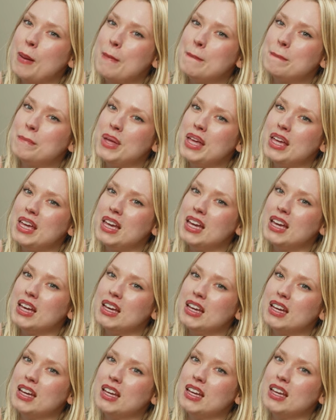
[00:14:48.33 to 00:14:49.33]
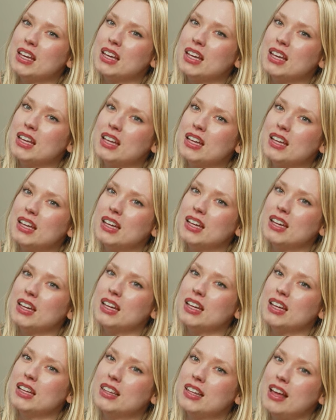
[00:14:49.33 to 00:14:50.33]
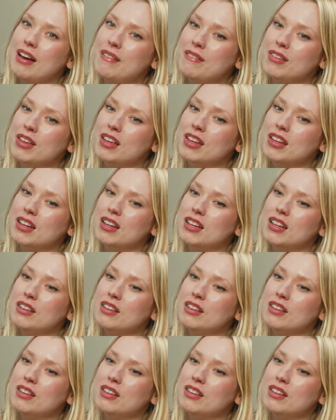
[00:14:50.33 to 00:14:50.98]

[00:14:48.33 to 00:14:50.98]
being Latvian,